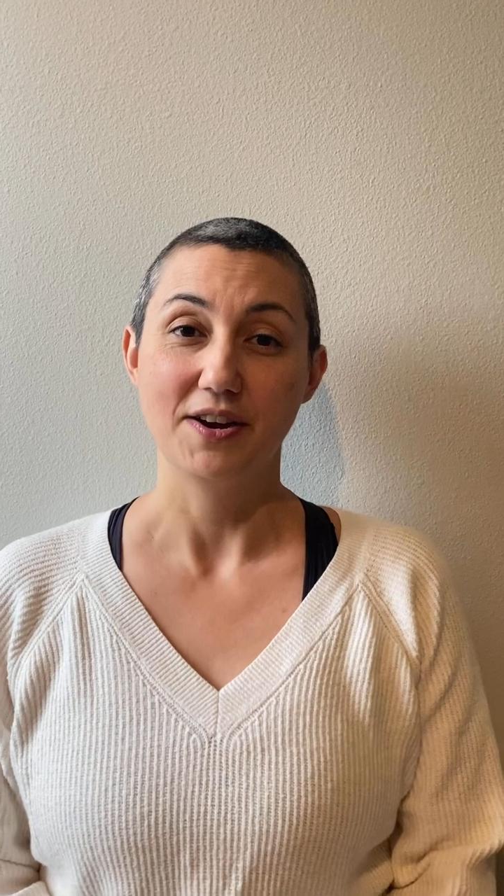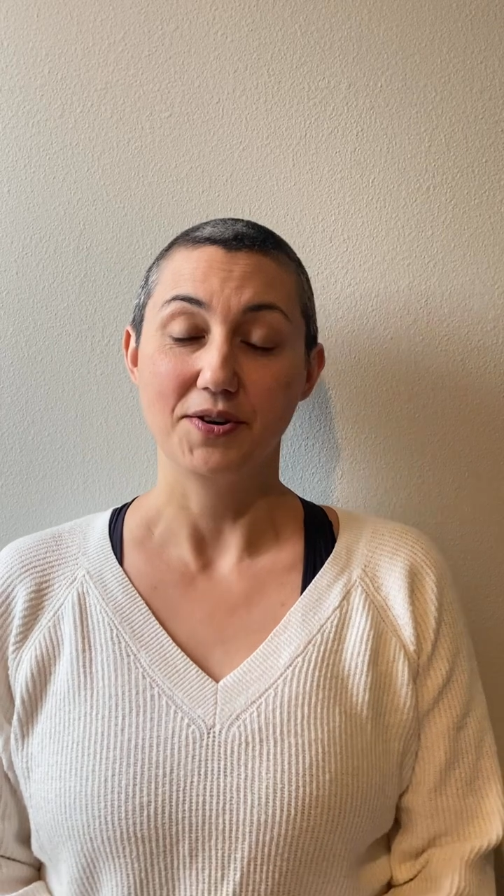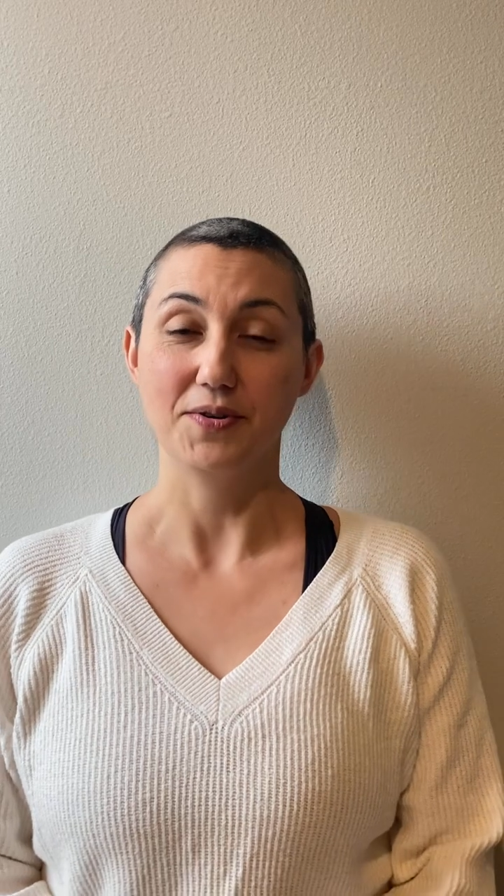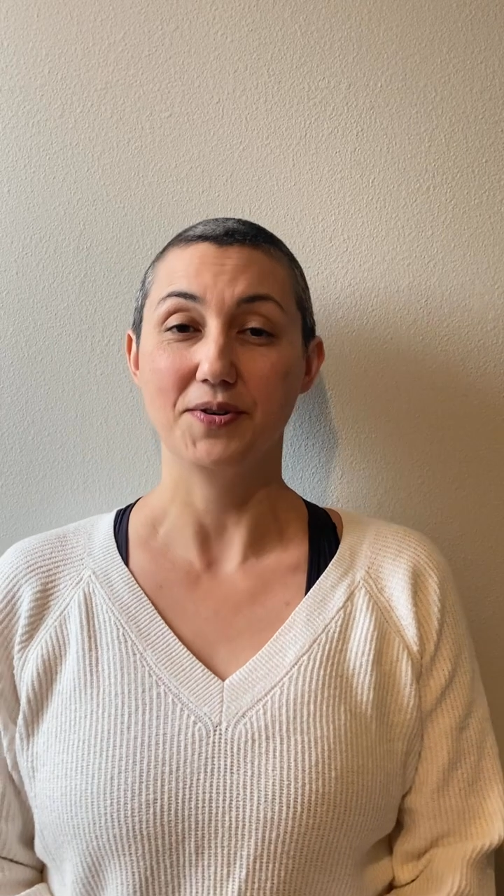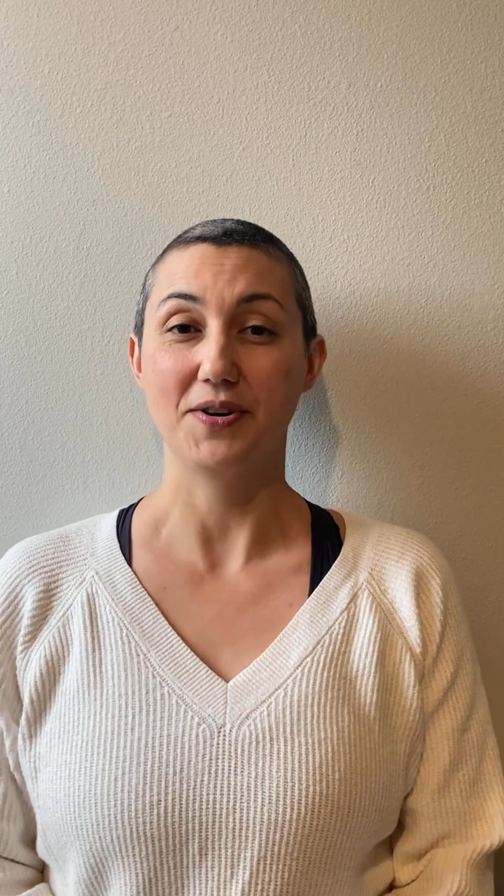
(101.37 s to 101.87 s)

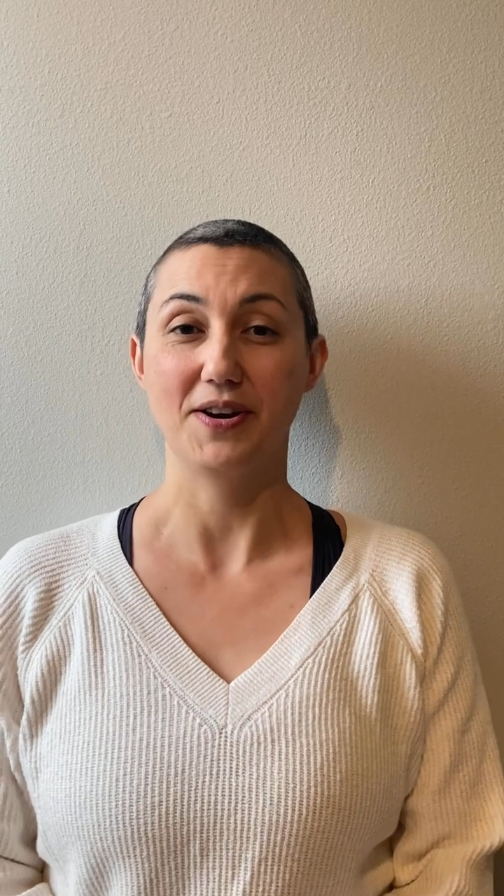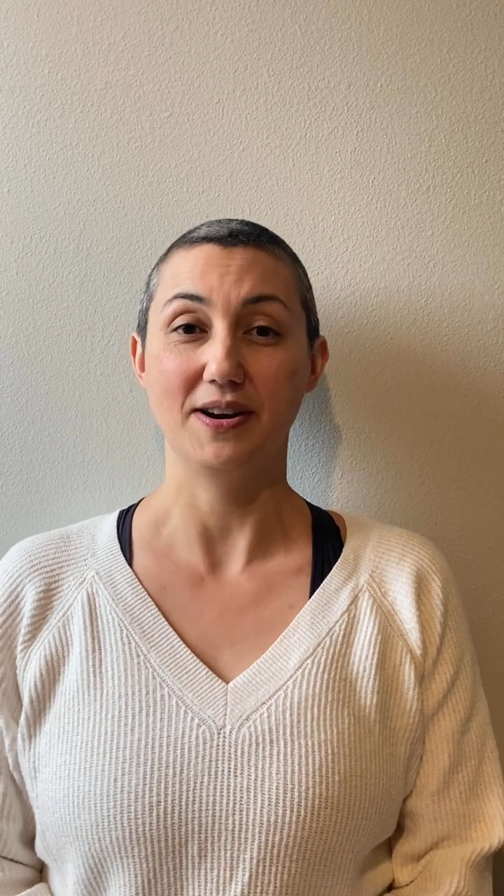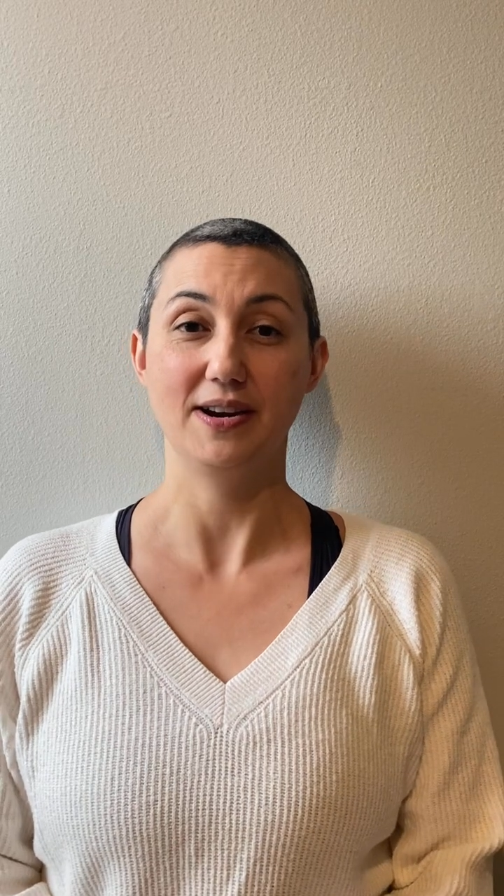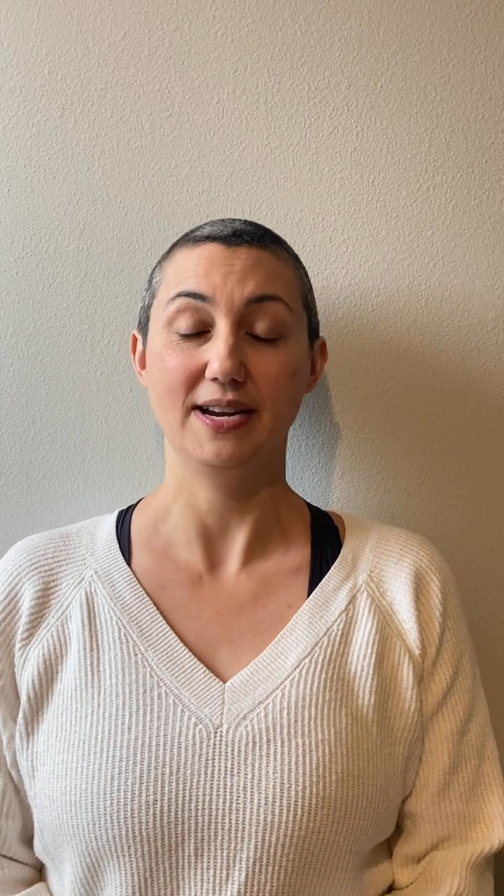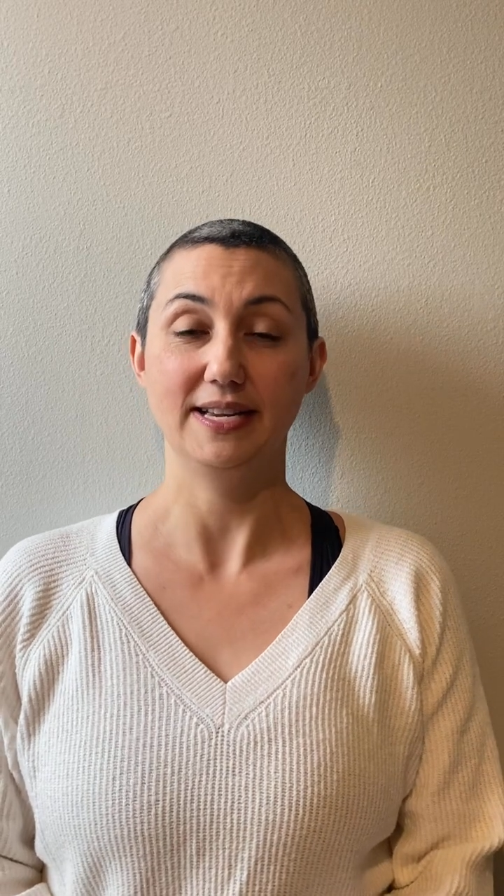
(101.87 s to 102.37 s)
or
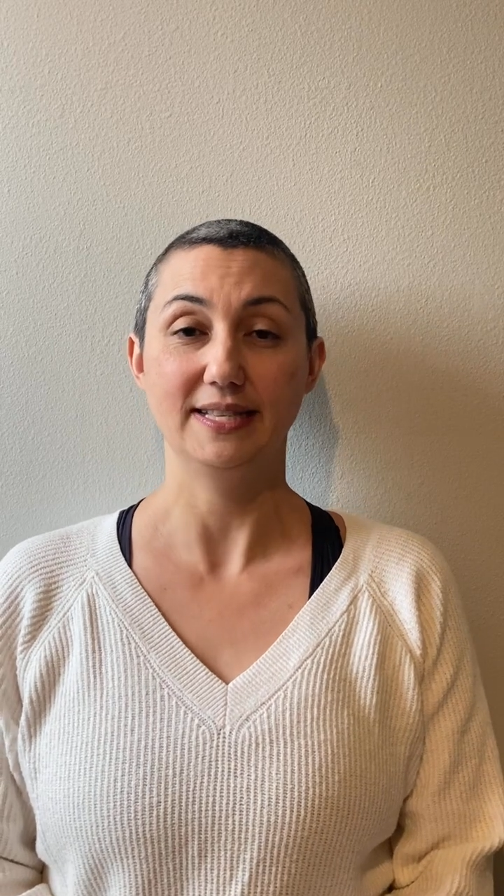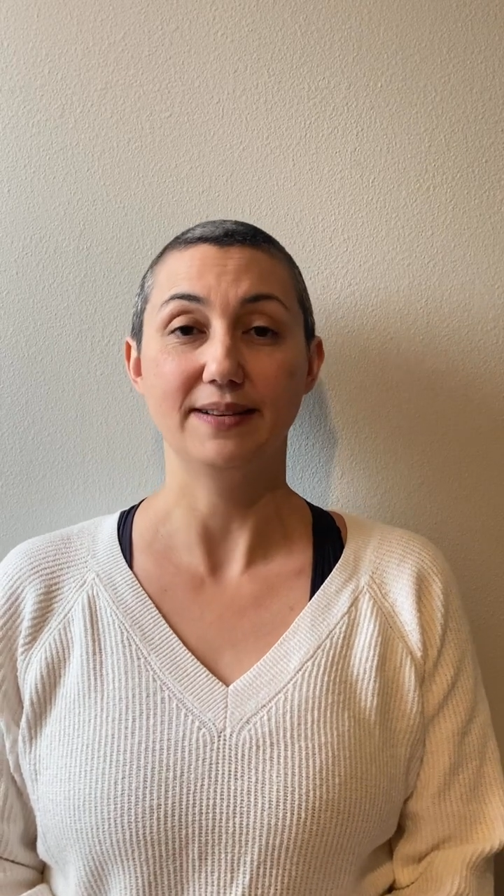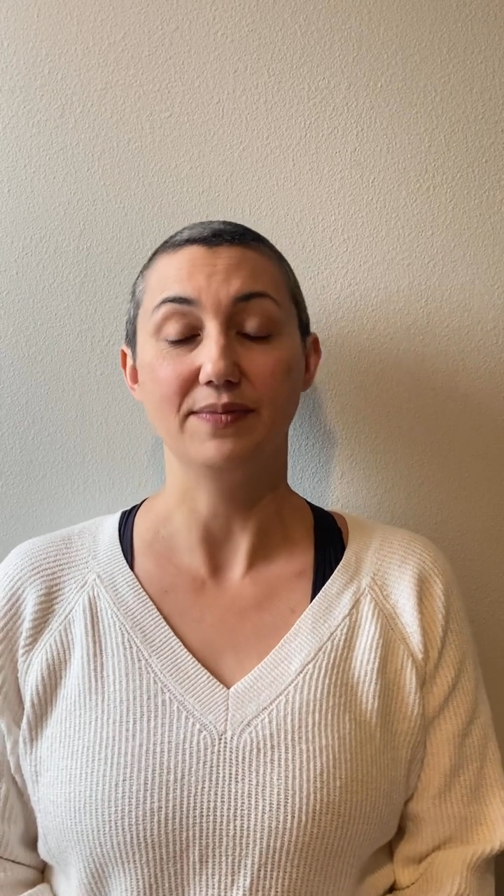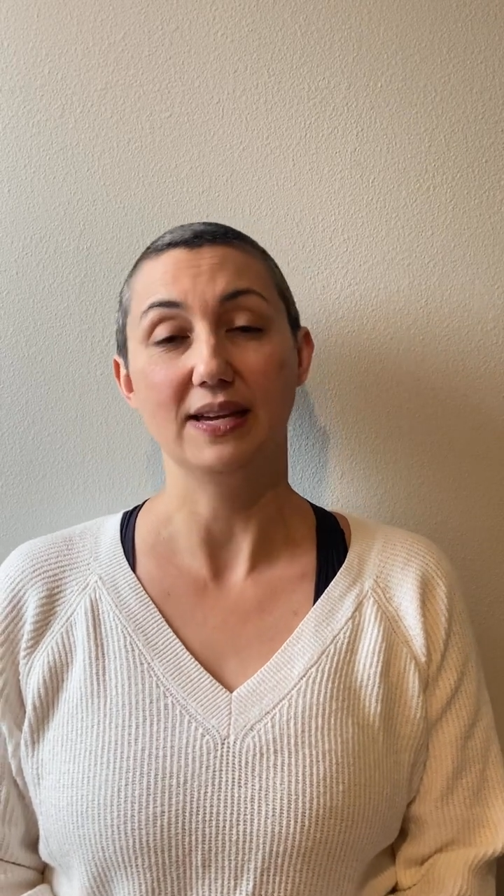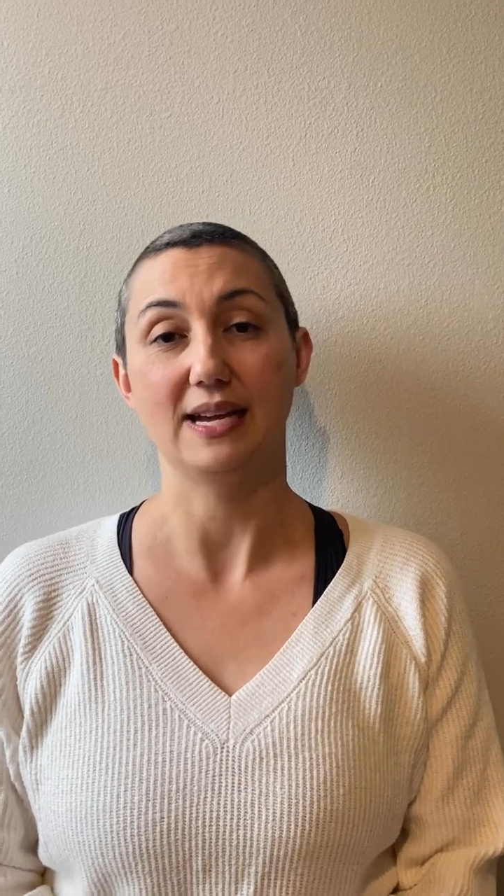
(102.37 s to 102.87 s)
it's
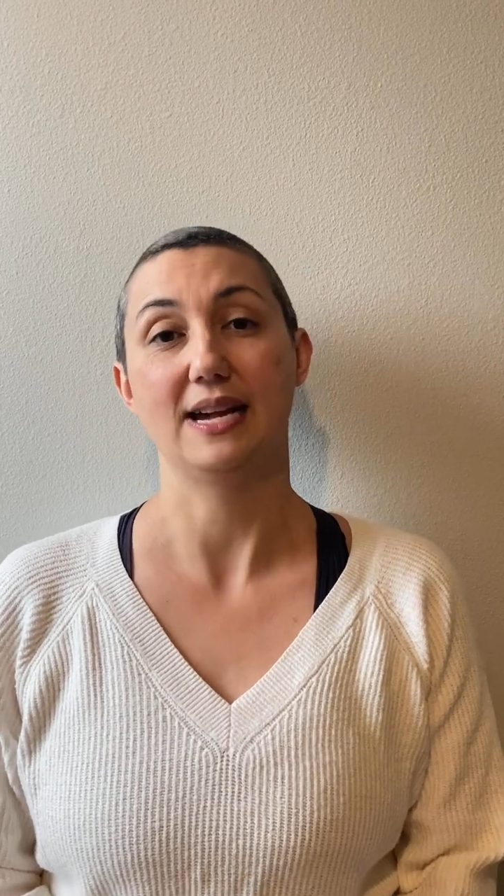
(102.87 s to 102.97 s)
something